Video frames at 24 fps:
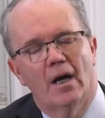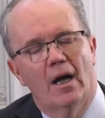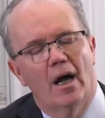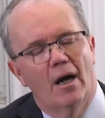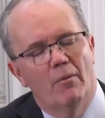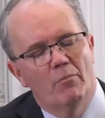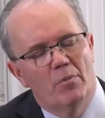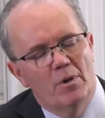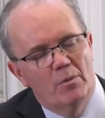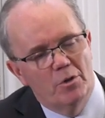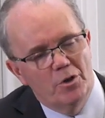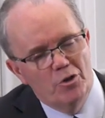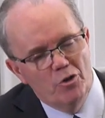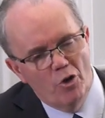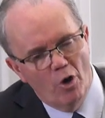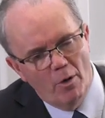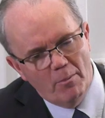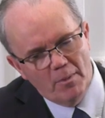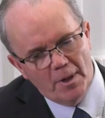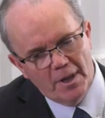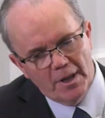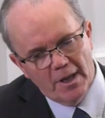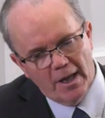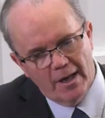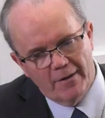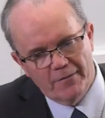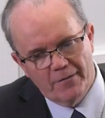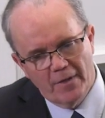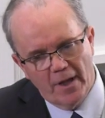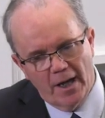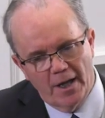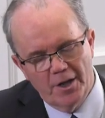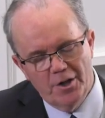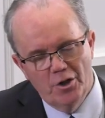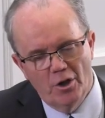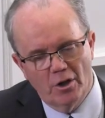and we would normally have
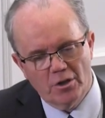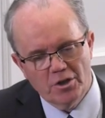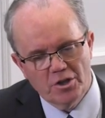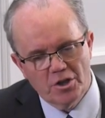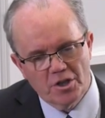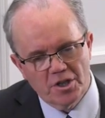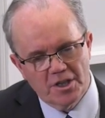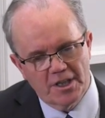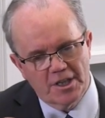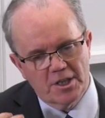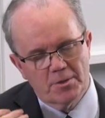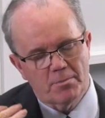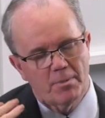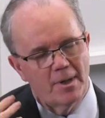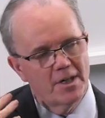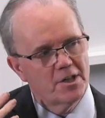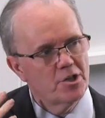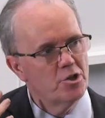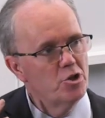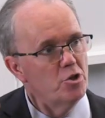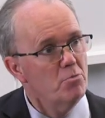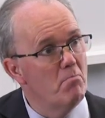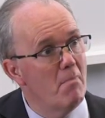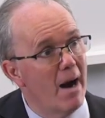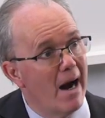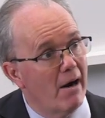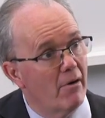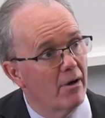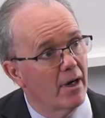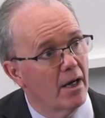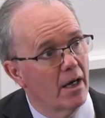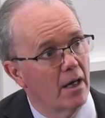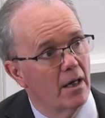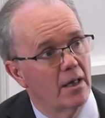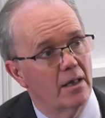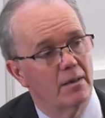that not just expressed
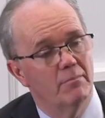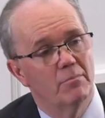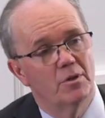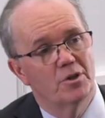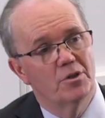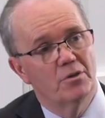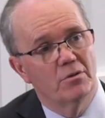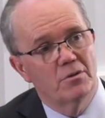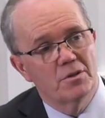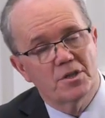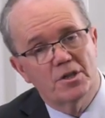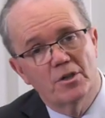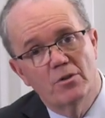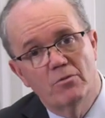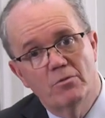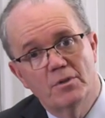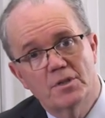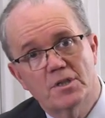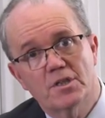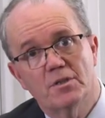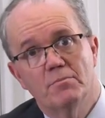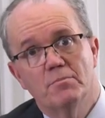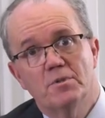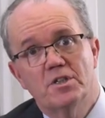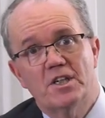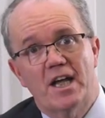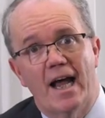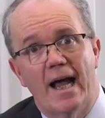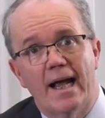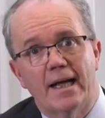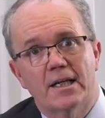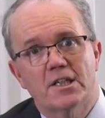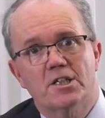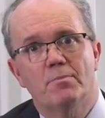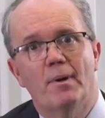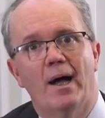numerically, but also with some
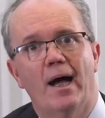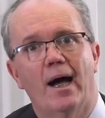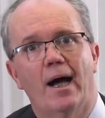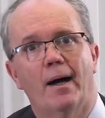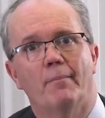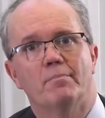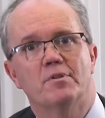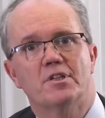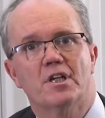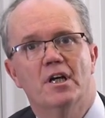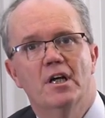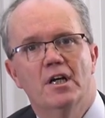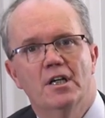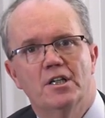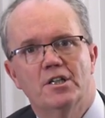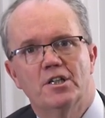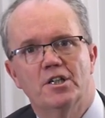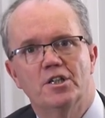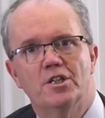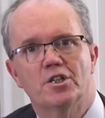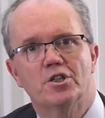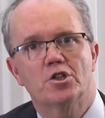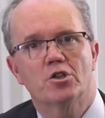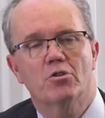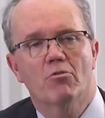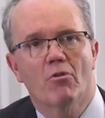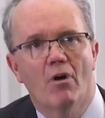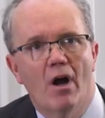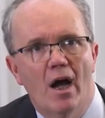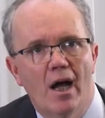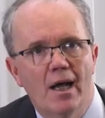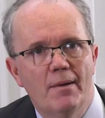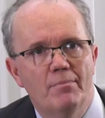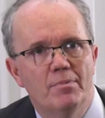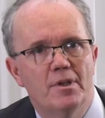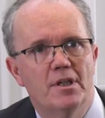text perhaps to
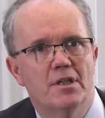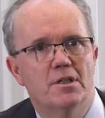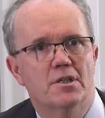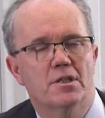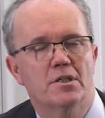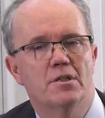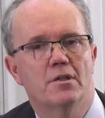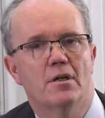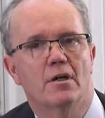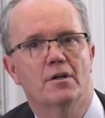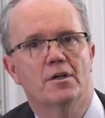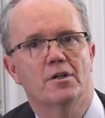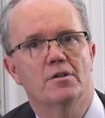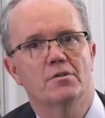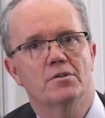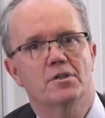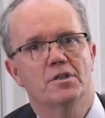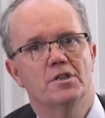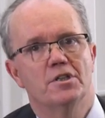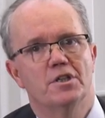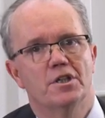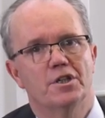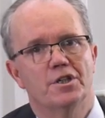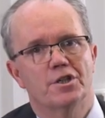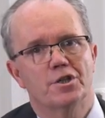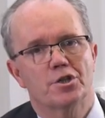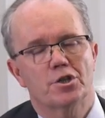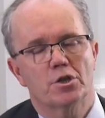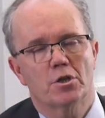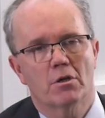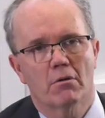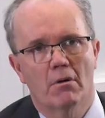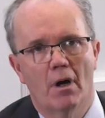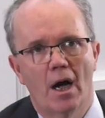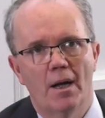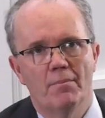describe these scenarios and to
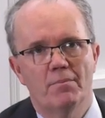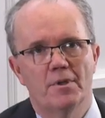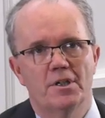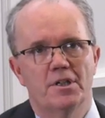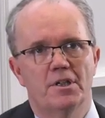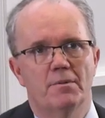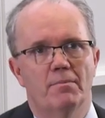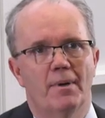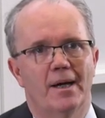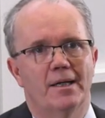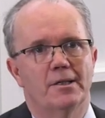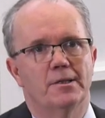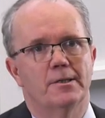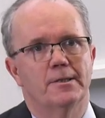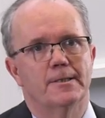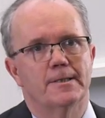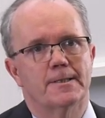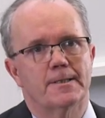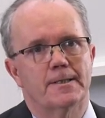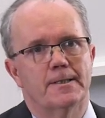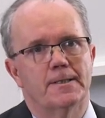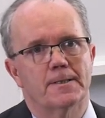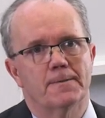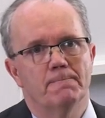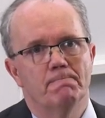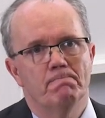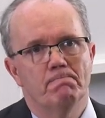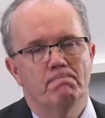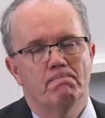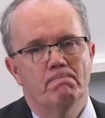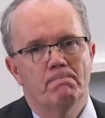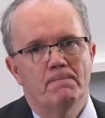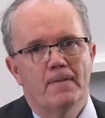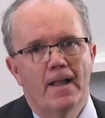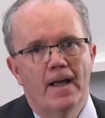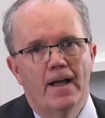describe the dependencies.
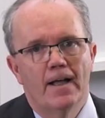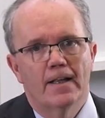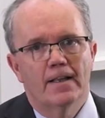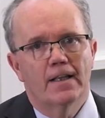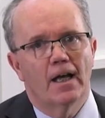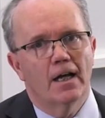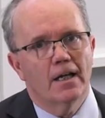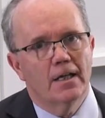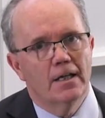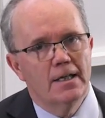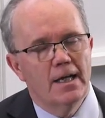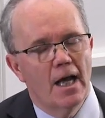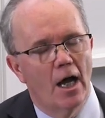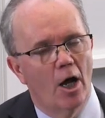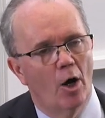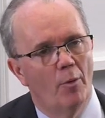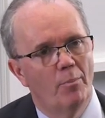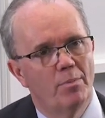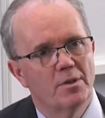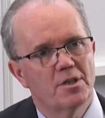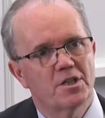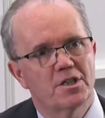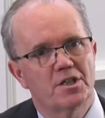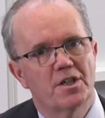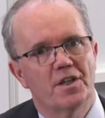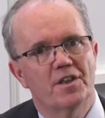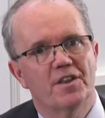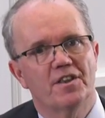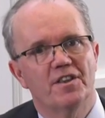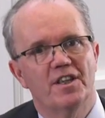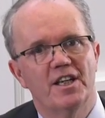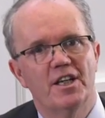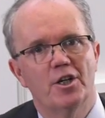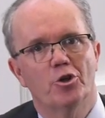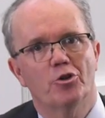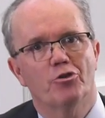That can help us to
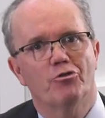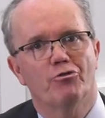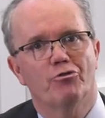think